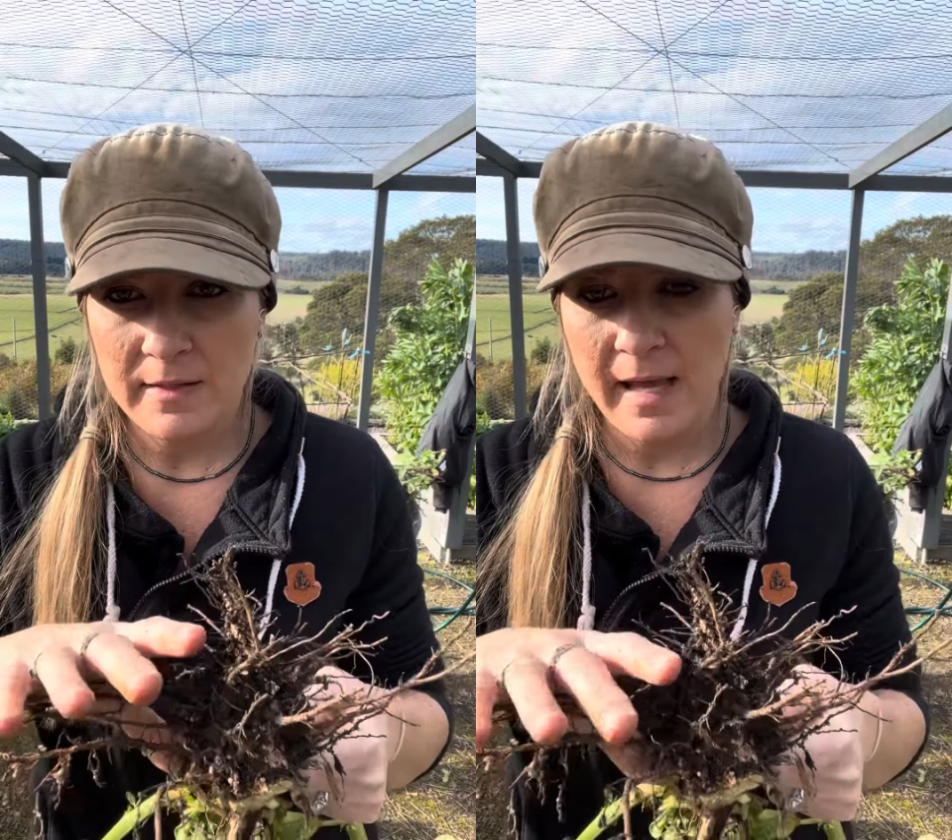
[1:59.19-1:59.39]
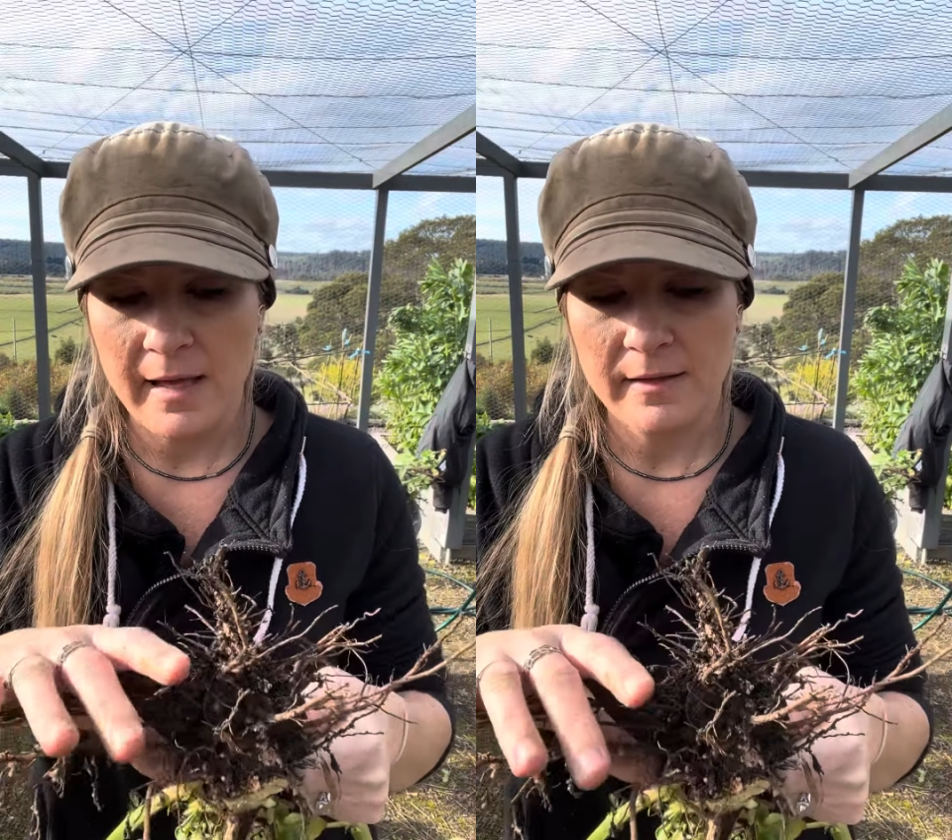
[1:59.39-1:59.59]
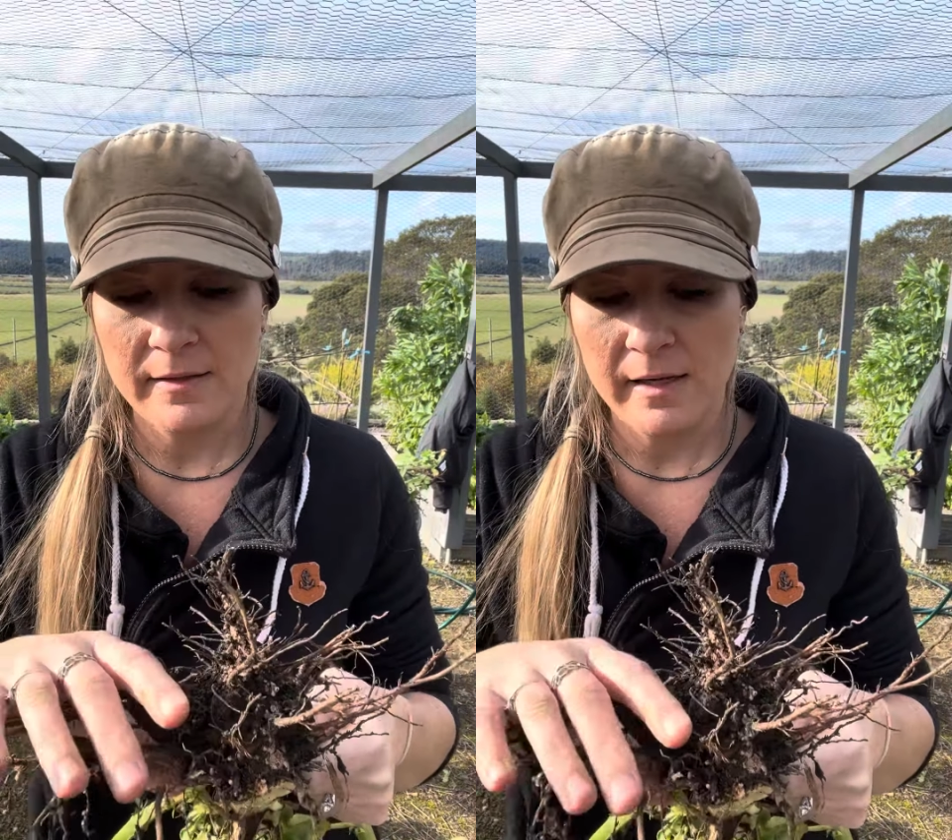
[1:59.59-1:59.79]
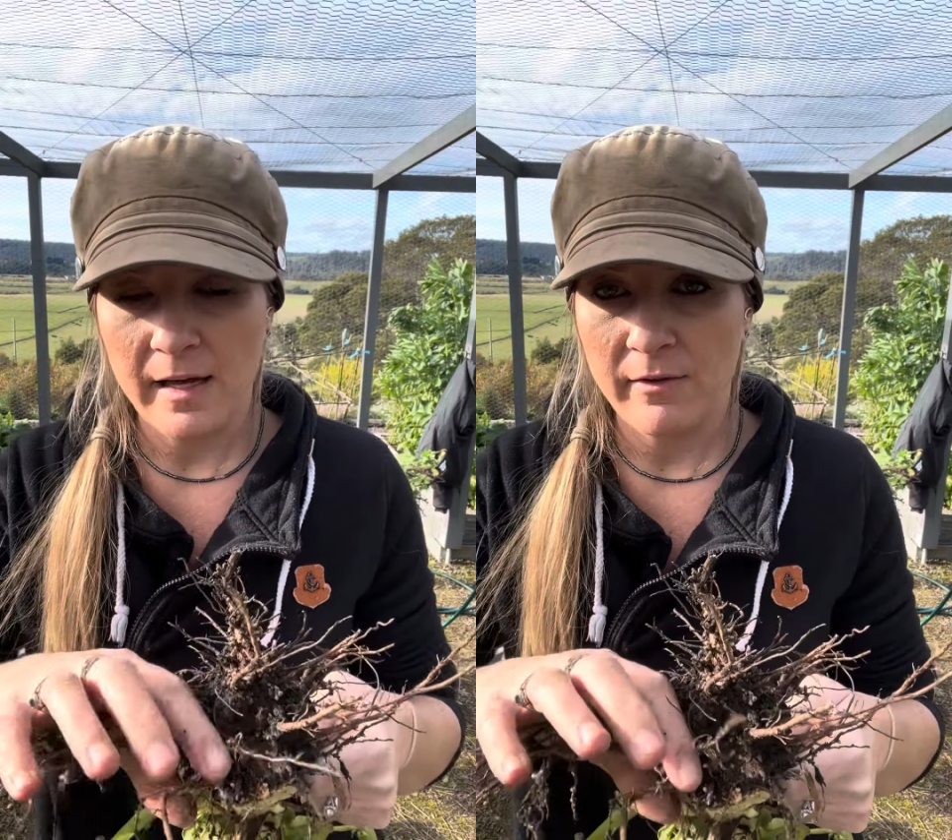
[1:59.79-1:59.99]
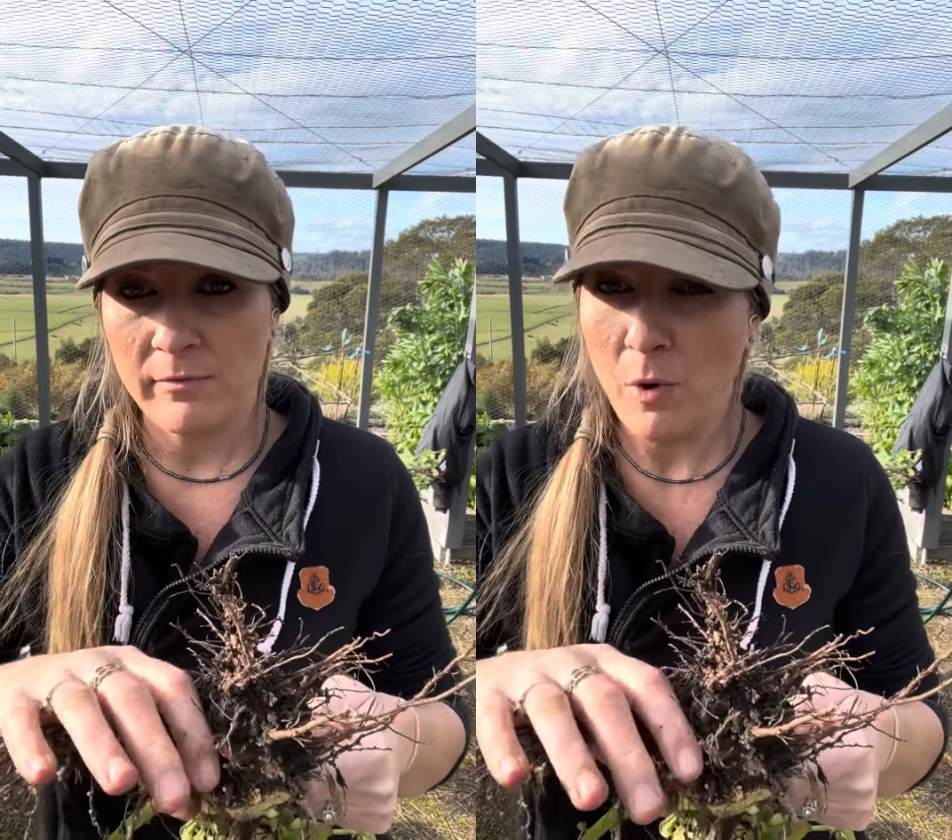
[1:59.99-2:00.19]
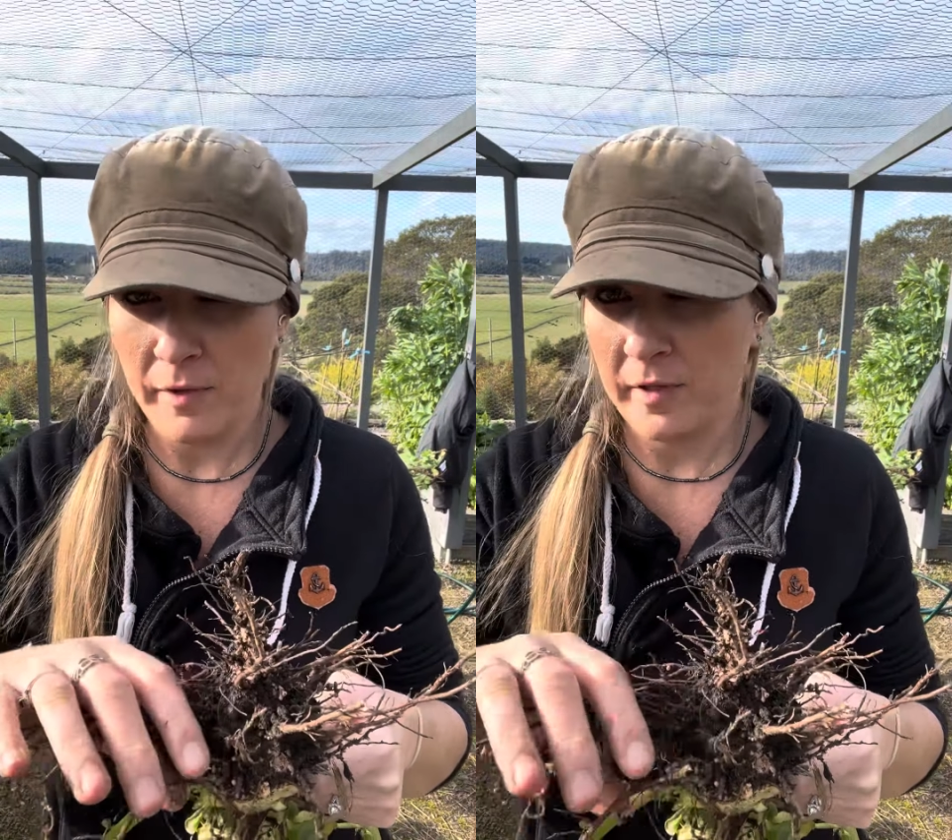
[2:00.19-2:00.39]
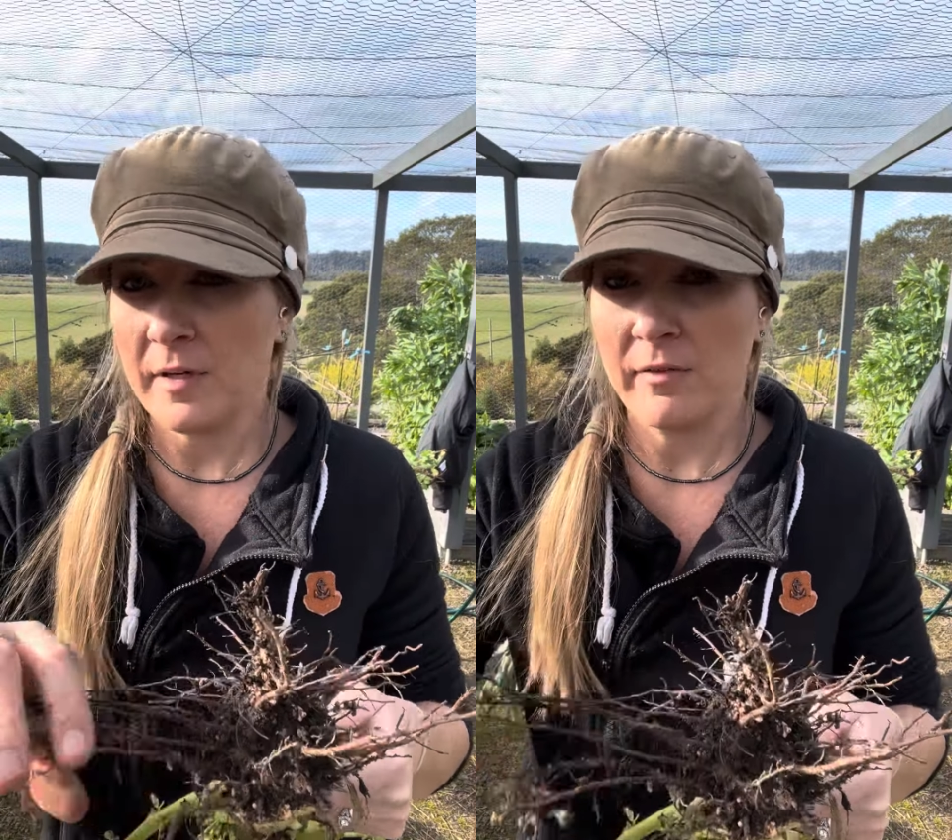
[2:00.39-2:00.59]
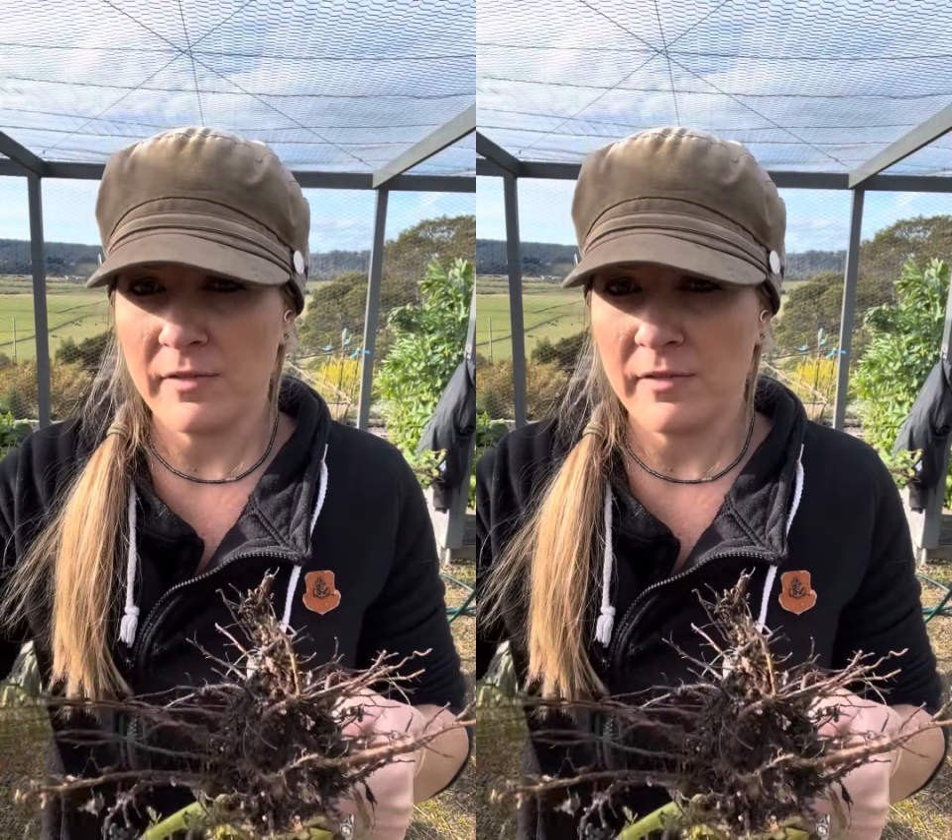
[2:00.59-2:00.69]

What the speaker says: and I have more than enough